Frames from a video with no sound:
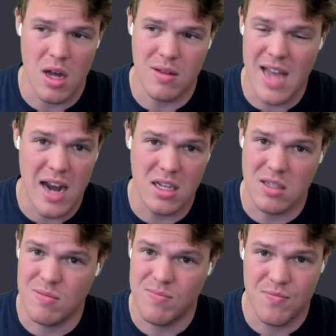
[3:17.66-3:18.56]

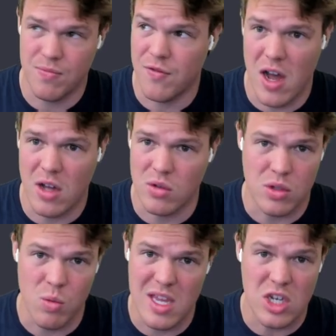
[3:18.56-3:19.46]
data's files.
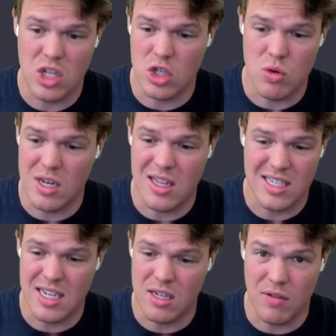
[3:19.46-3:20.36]
We can just use it in the
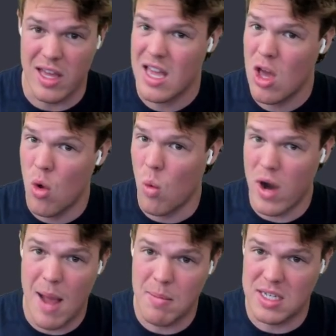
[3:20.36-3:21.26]
sense of like, what
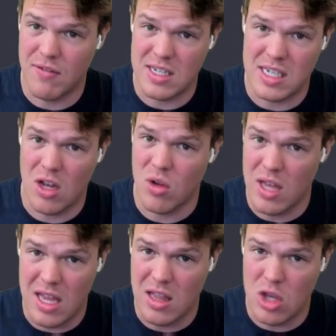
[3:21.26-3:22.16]
happens if I sell
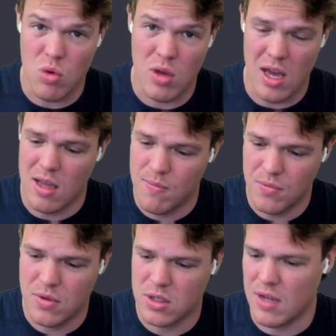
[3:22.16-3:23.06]
in the UK?
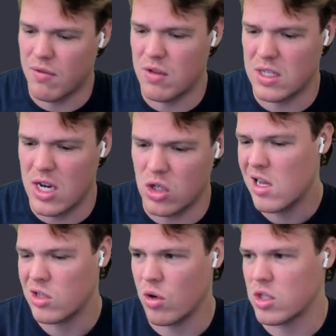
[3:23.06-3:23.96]
Stuff of this nature.
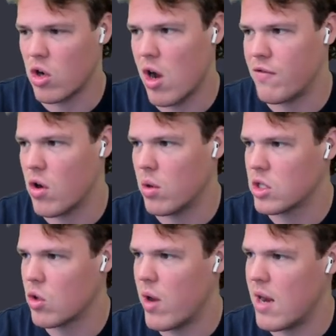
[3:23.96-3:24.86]
So to start off here, let's
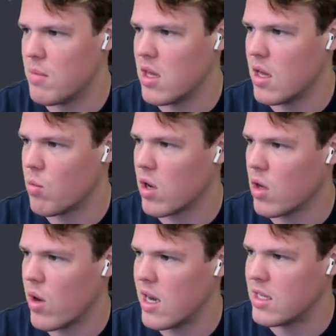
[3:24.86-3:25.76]
go ahead and begin. We're going to
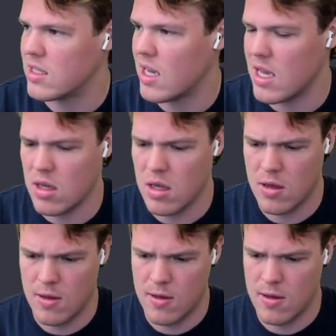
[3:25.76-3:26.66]
go ahead and say
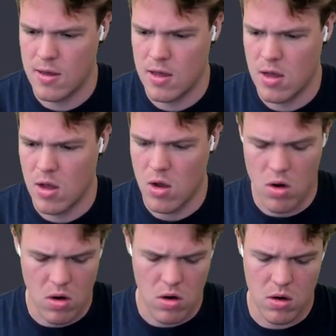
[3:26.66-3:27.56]

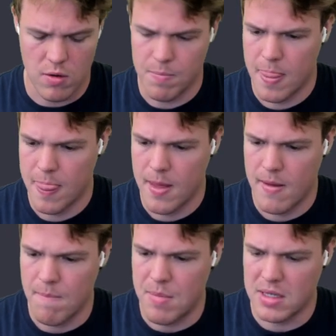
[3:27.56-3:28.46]
our
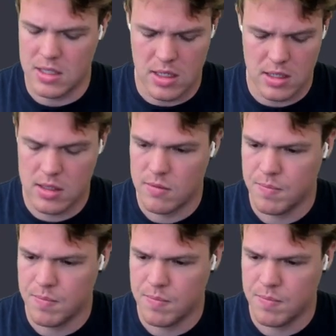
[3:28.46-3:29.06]
business